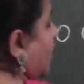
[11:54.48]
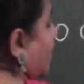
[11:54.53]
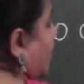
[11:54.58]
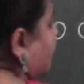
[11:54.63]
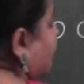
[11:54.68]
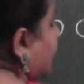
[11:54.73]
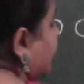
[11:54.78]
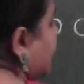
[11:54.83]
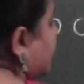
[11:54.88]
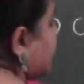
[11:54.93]

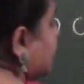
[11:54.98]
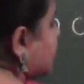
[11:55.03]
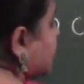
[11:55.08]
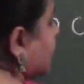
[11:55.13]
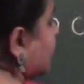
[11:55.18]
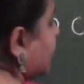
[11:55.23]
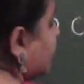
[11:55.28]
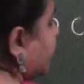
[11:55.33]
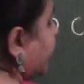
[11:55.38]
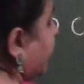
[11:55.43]

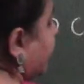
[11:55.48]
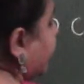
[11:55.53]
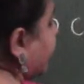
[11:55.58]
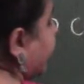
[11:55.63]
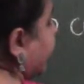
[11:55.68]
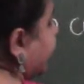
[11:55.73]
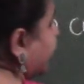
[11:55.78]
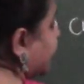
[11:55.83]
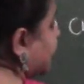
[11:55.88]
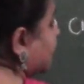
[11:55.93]
first, we will
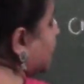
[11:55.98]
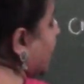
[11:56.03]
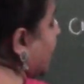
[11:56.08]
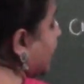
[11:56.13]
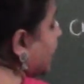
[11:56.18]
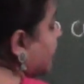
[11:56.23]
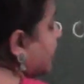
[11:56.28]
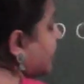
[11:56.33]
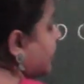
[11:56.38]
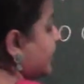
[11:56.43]
write
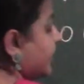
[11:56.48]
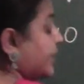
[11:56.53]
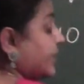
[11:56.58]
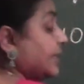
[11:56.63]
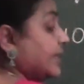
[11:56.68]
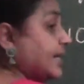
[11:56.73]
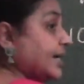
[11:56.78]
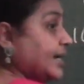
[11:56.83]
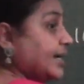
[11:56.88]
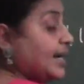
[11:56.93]

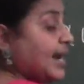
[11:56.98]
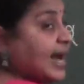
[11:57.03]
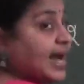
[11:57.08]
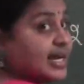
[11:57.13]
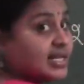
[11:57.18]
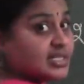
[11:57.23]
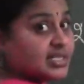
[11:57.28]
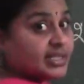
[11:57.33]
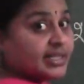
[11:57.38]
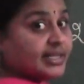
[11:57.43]
210
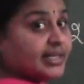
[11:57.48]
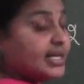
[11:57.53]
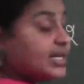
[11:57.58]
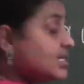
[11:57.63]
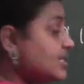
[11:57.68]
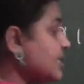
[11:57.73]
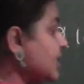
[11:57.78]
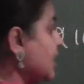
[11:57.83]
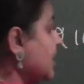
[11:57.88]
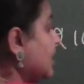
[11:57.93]
as it
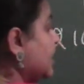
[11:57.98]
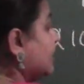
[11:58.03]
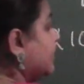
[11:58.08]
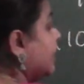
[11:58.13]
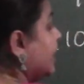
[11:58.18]
is.